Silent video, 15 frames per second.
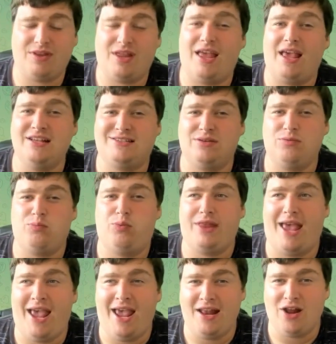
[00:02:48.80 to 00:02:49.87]
is
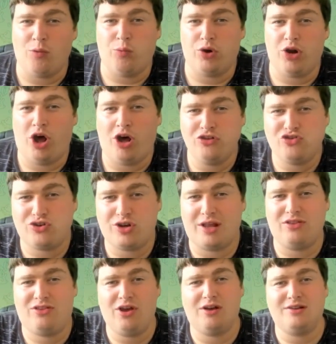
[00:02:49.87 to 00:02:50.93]
within a one hundred
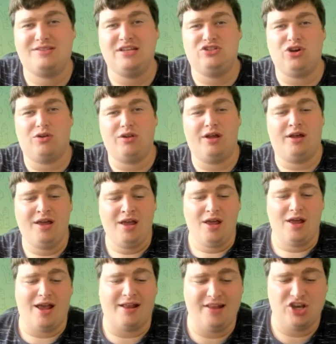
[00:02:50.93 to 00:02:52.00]
thirty dollar
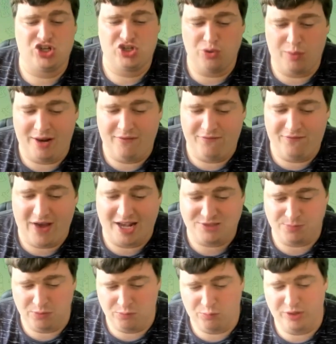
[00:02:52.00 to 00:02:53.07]
initial
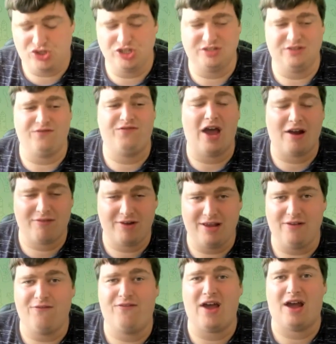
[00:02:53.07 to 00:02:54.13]
investment, which is
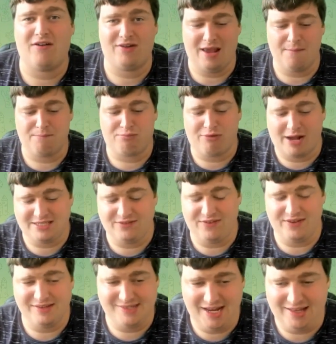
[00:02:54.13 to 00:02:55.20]
very very impressive
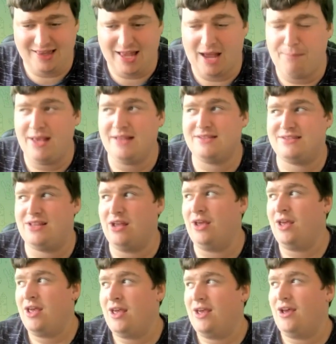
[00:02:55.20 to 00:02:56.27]
indeed. That means
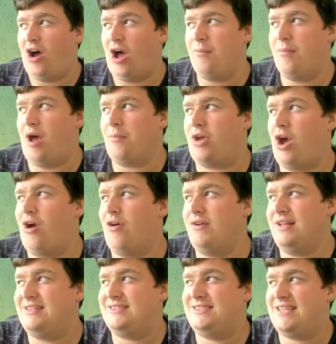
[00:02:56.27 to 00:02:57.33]
that I'm, I'm
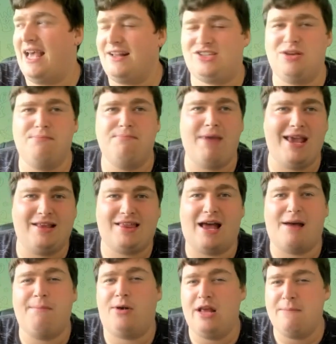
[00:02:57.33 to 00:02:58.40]
currently set to make
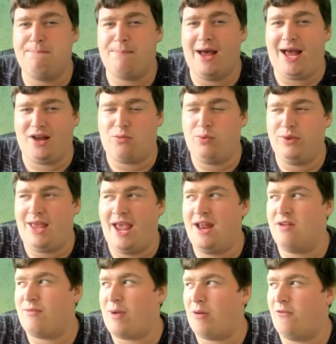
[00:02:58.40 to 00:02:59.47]
that money back
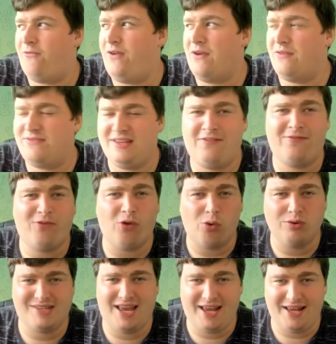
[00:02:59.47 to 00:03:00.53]
within around
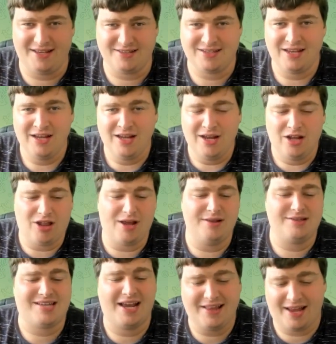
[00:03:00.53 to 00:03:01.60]
fifty-four days. Like,
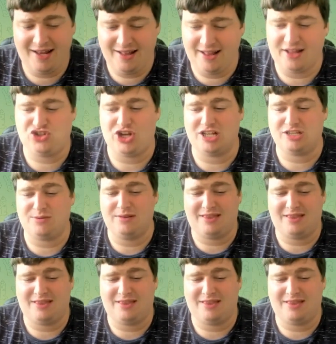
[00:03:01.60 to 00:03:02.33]
take that in, ladies and gentlemen,